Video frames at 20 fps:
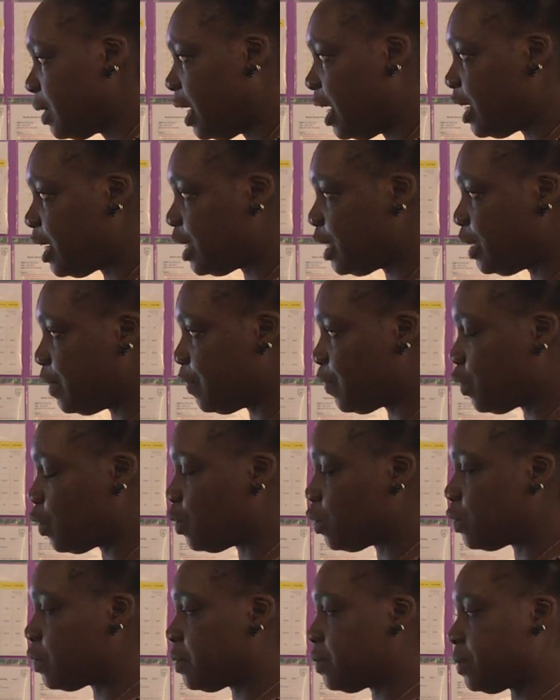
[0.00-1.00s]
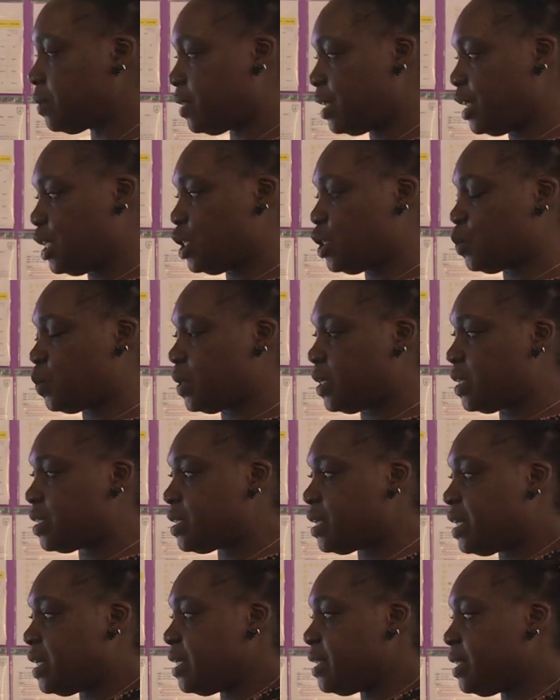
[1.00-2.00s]
And then you've got these
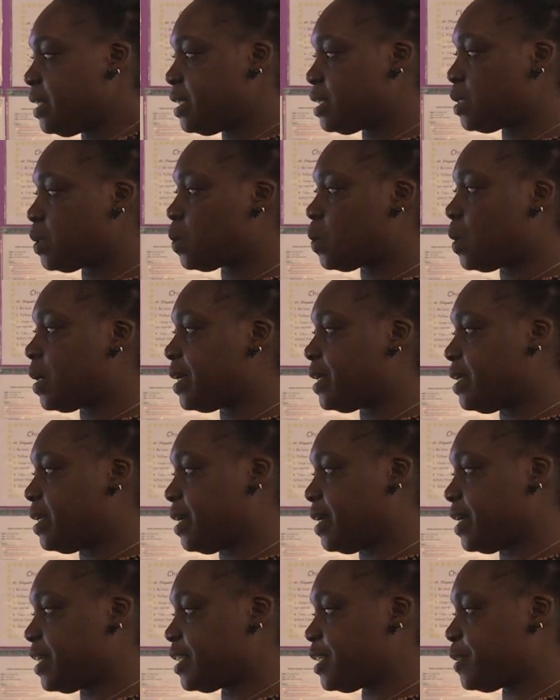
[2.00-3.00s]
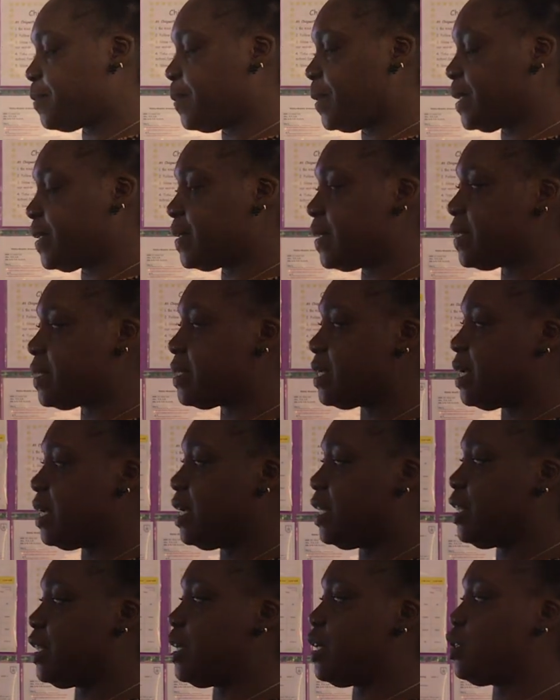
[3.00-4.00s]
words. These are quite nice because
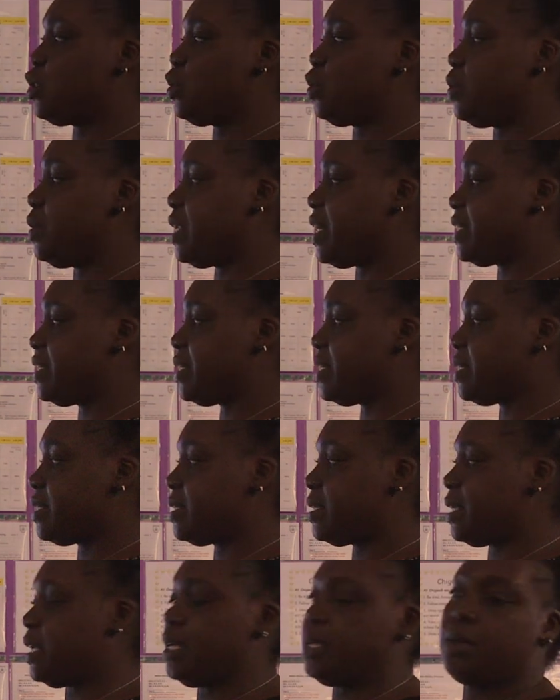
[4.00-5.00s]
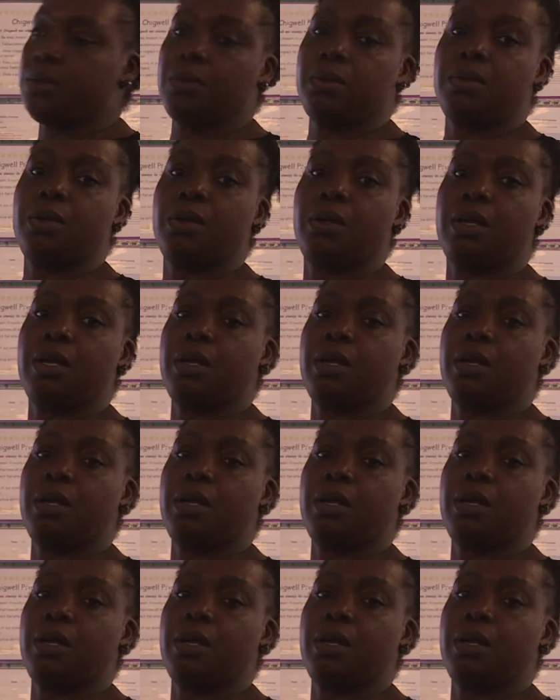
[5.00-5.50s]
there are 2 letters in